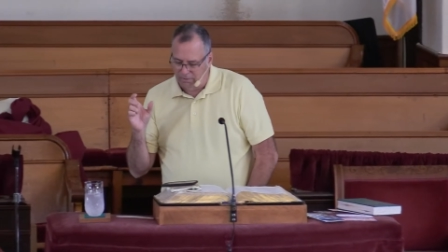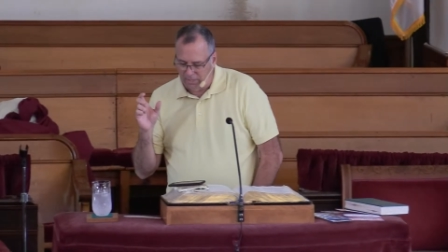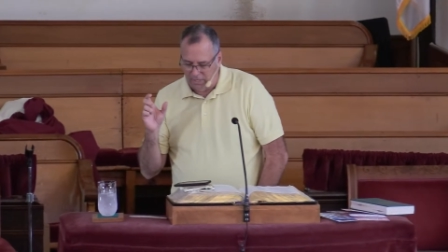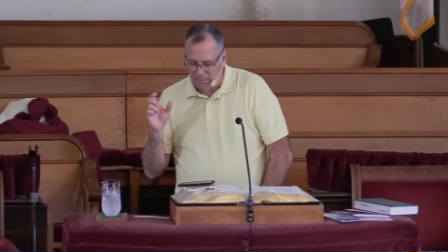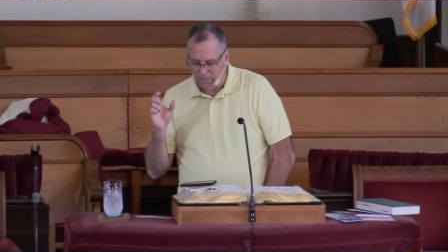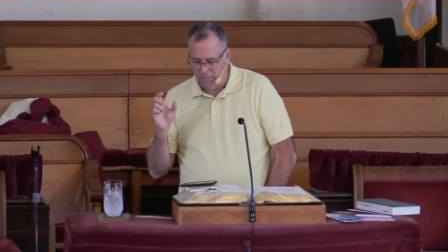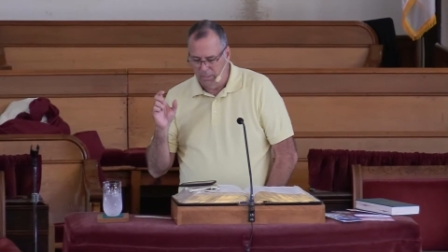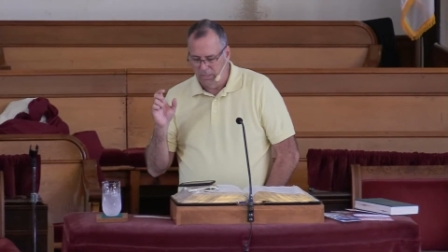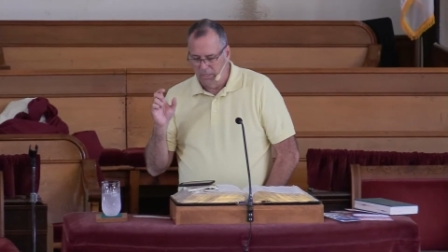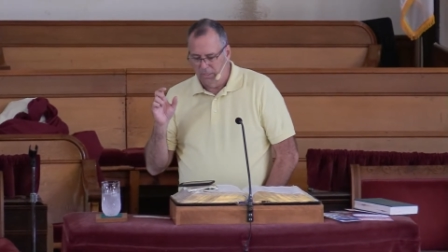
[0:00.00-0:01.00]

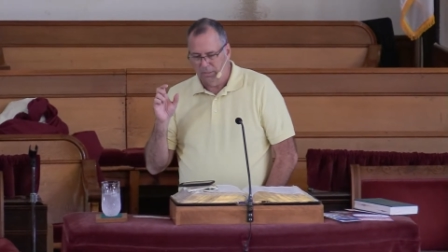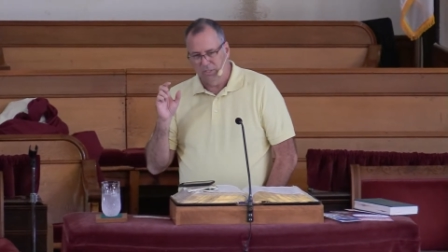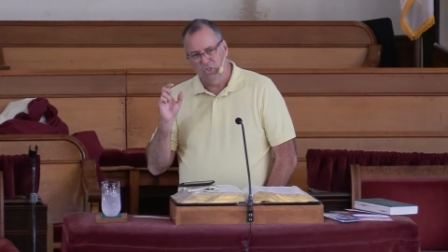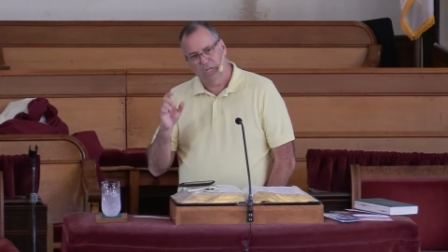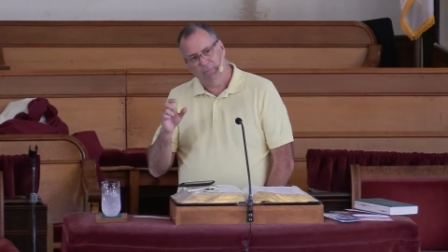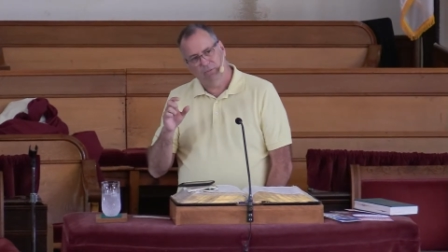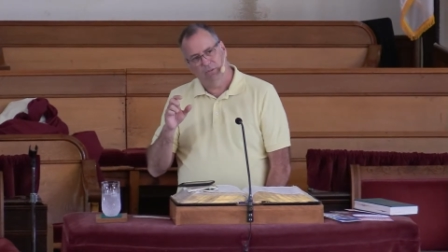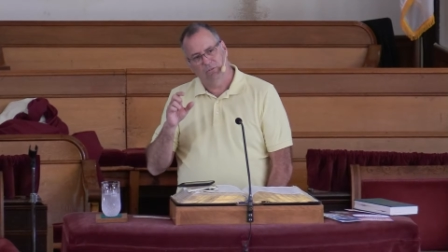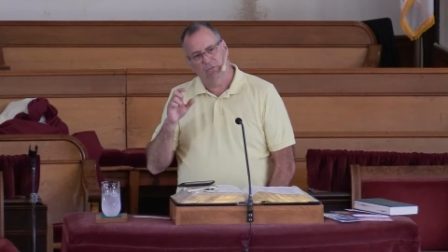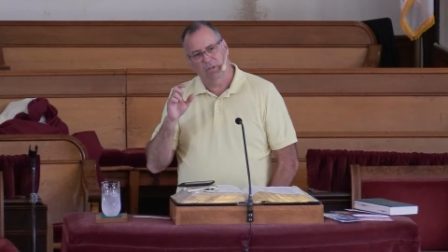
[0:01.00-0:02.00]
that, that
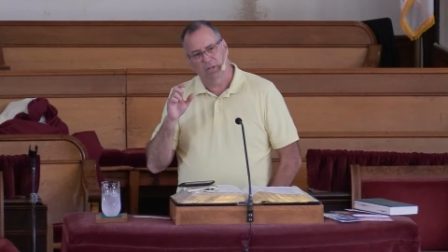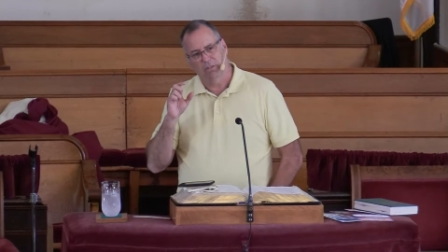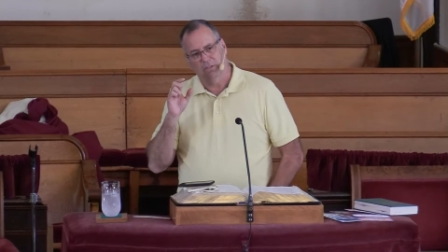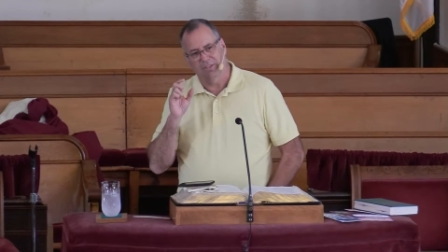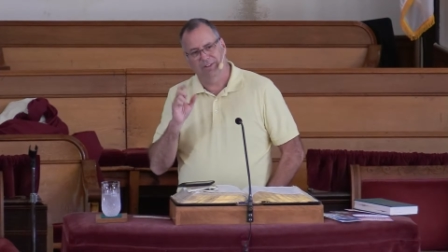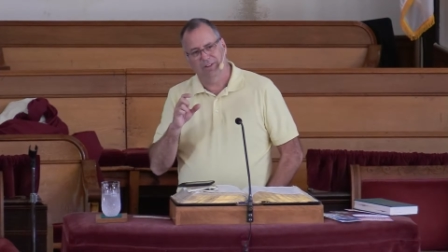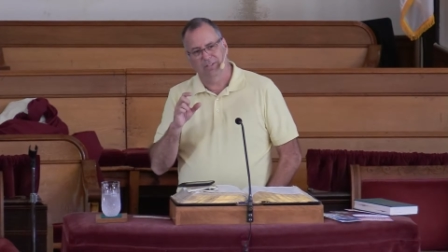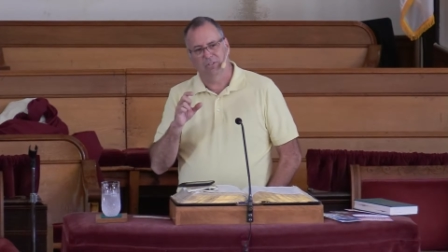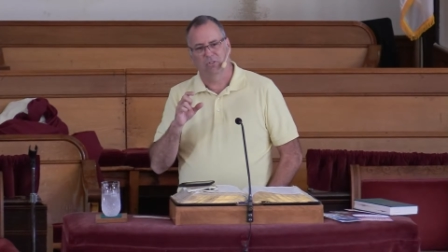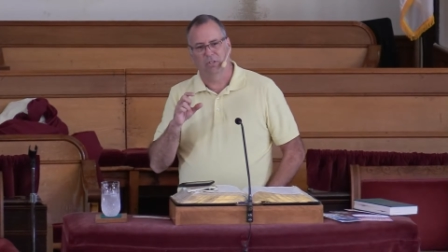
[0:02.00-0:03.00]
Jephthah's got a
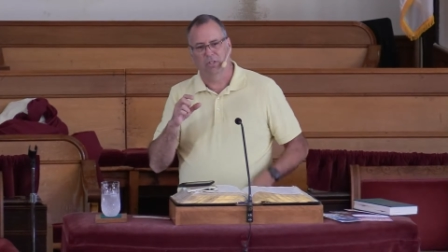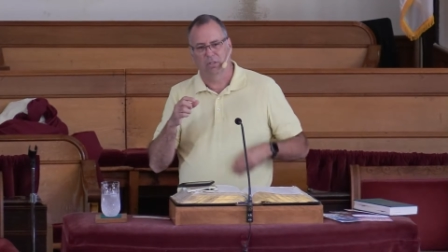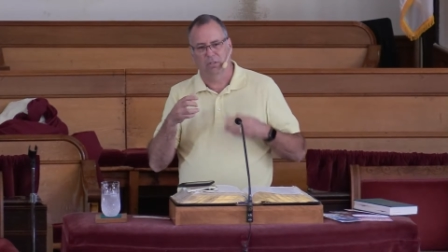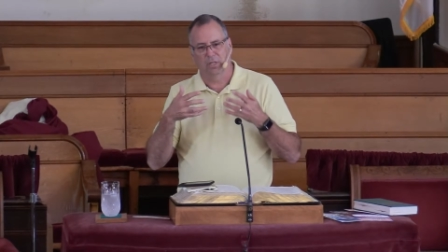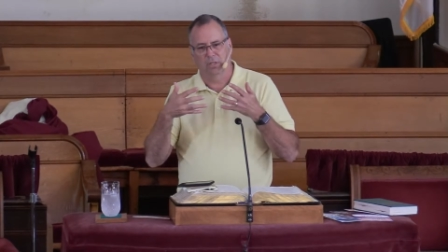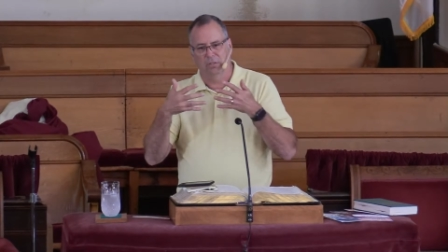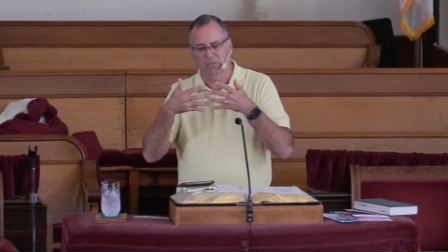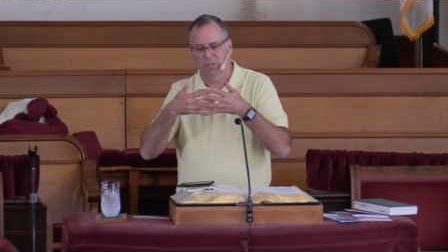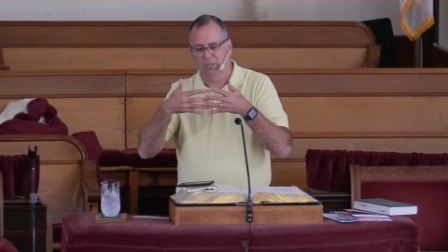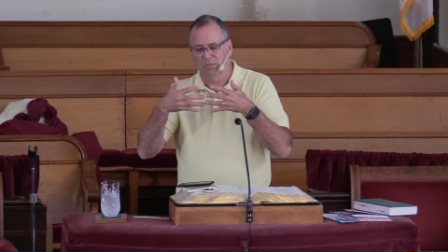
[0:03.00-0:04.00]
theology that is
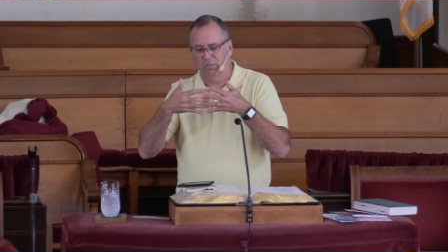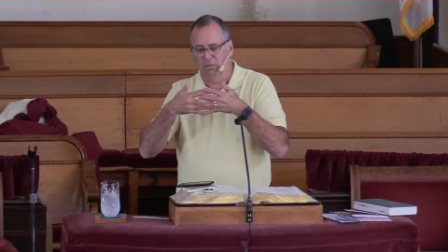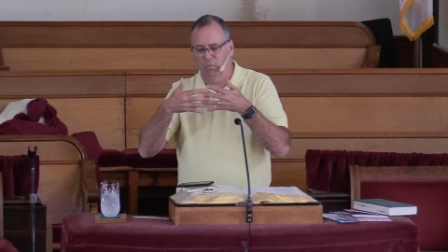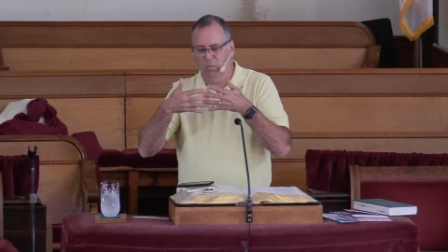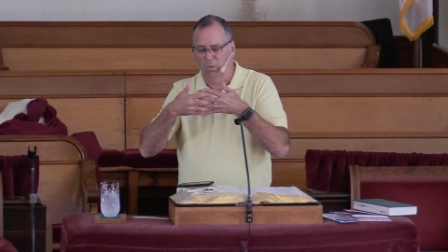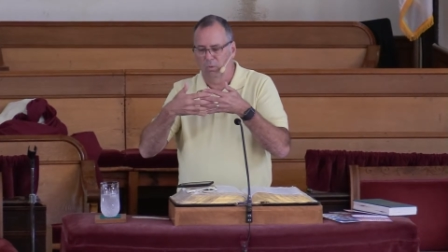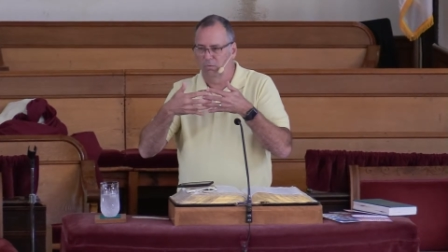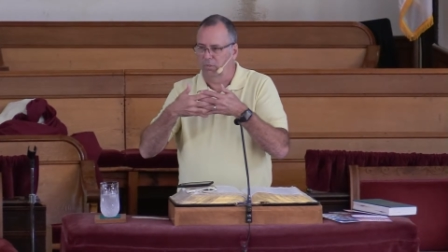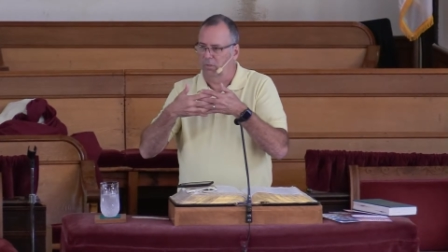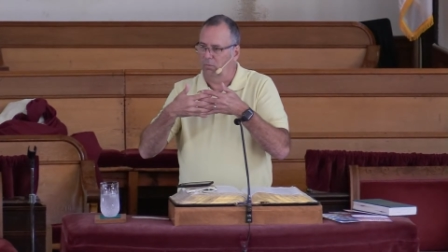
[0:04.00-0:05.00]

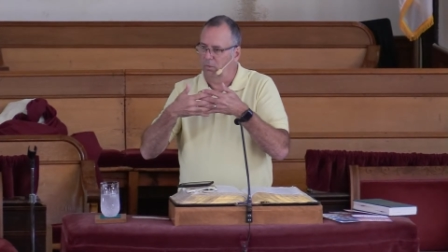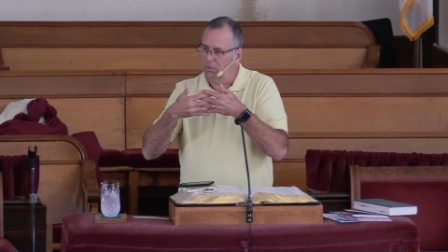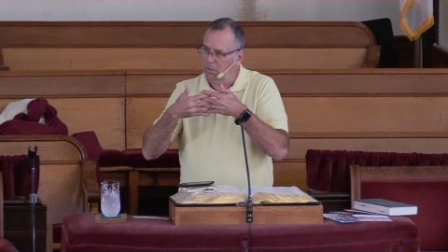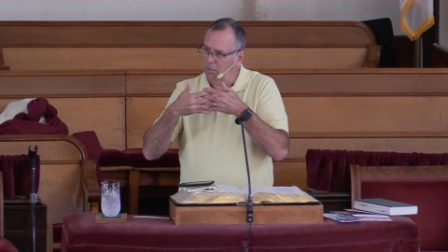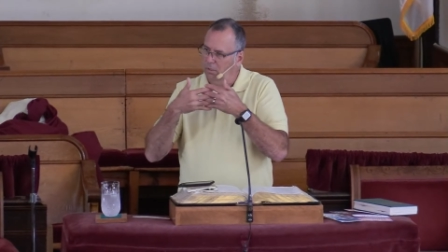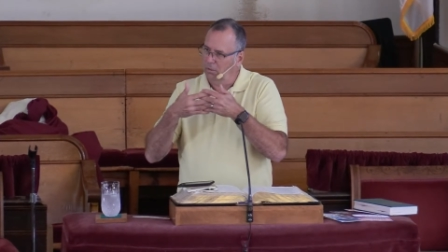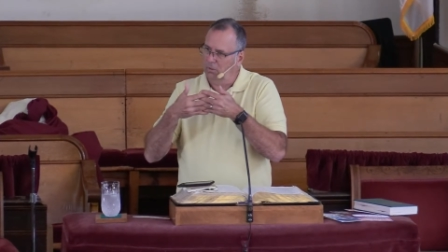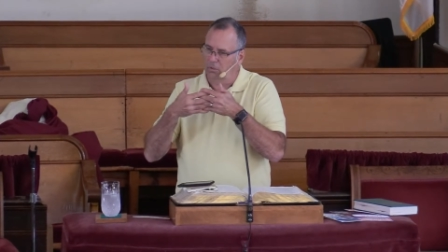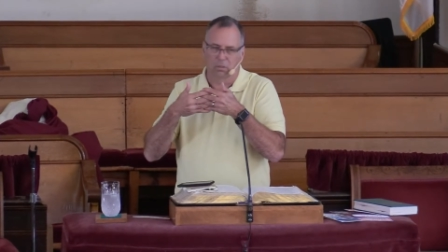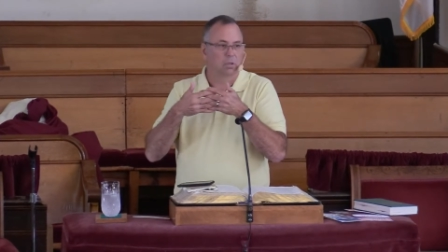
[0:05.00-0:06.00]
interwoven with the
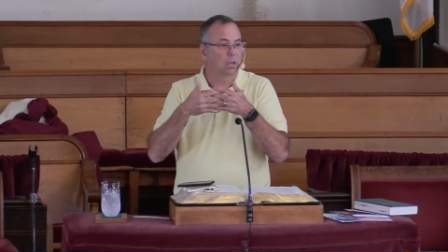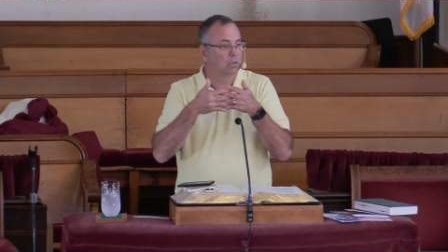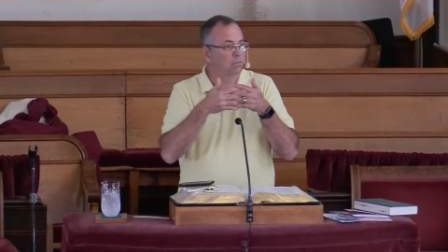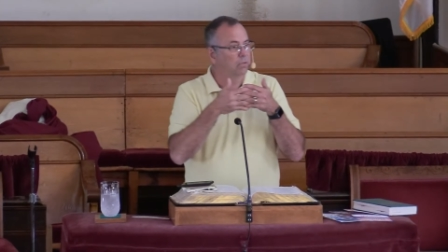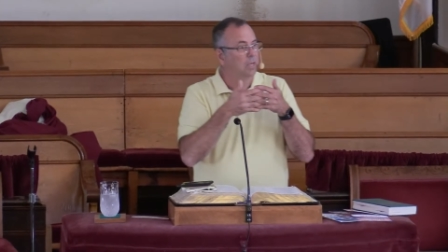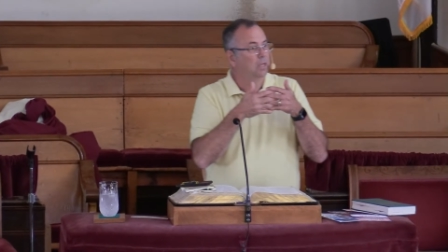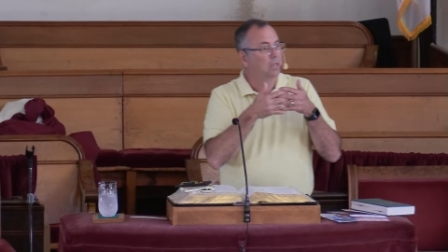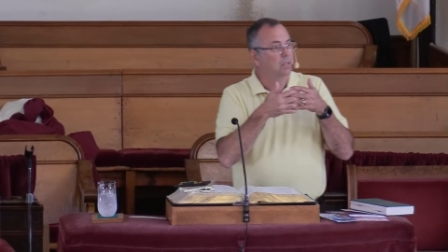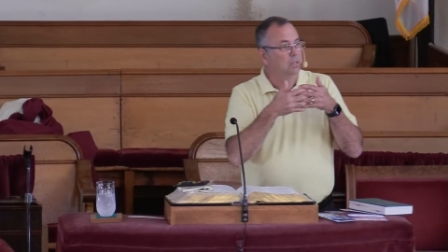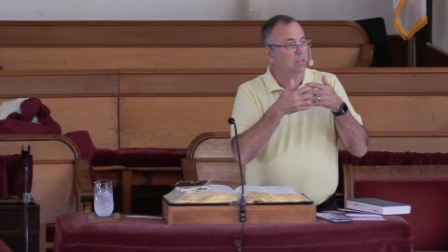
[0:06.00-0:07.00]
culture of
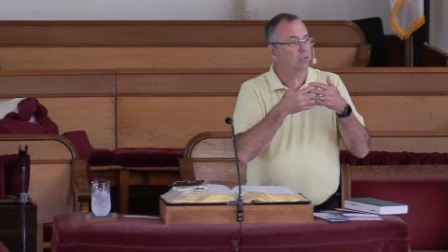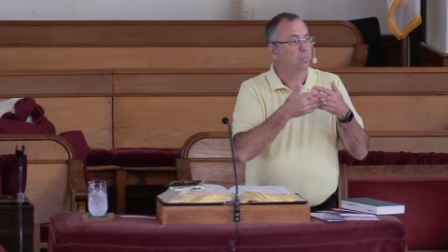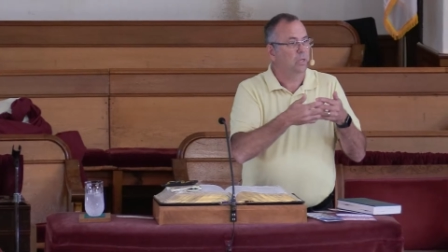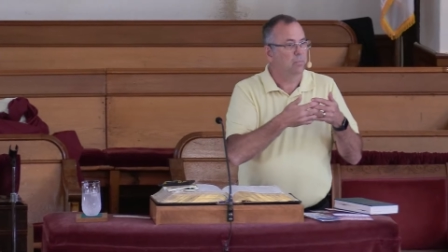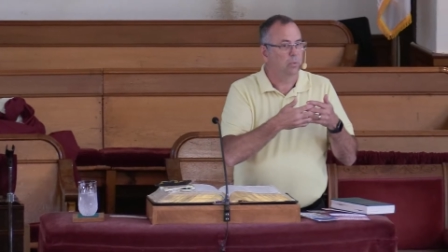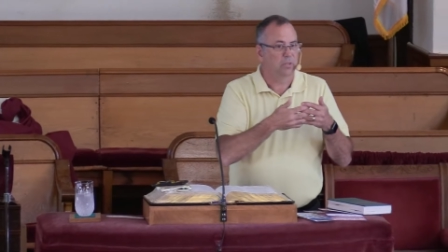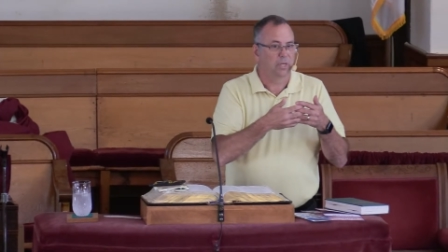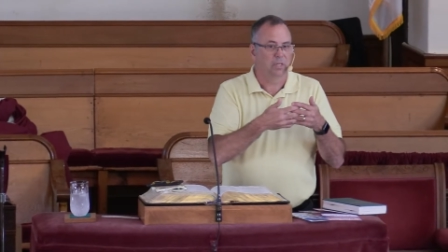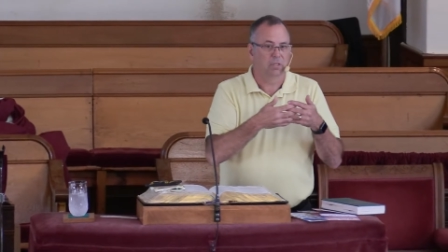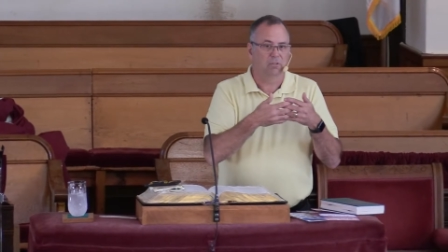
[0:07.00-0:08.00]
these people
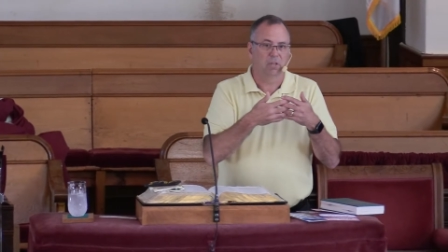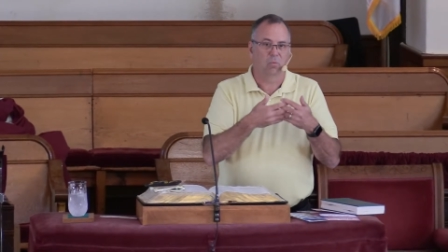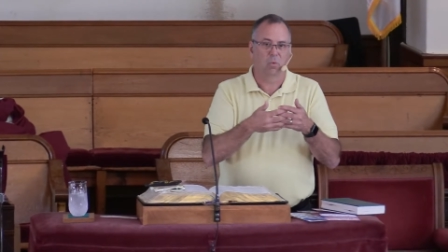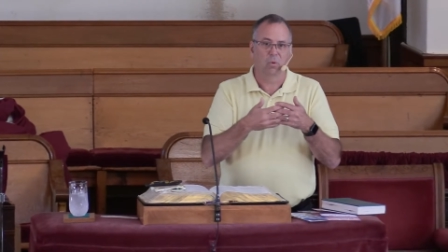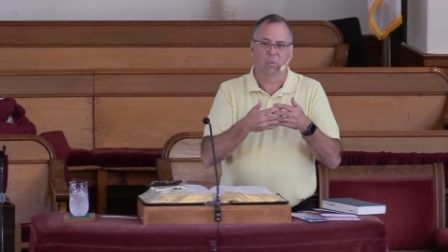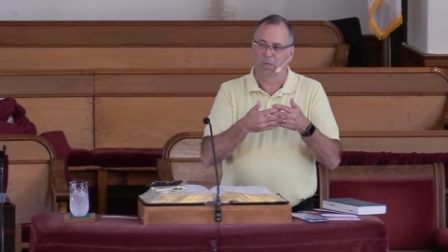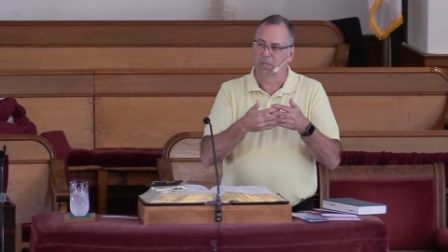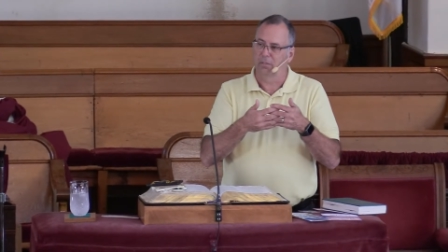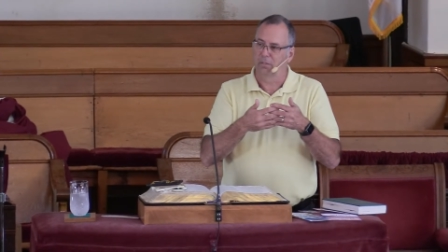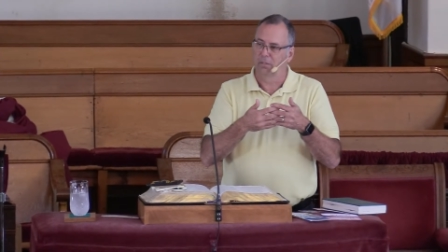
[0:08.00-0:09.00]
that he's at war
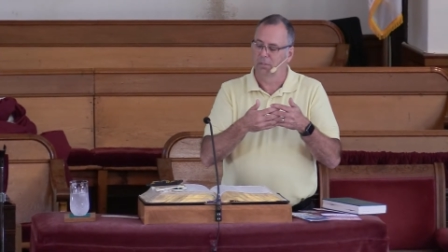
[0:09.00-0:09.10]
with.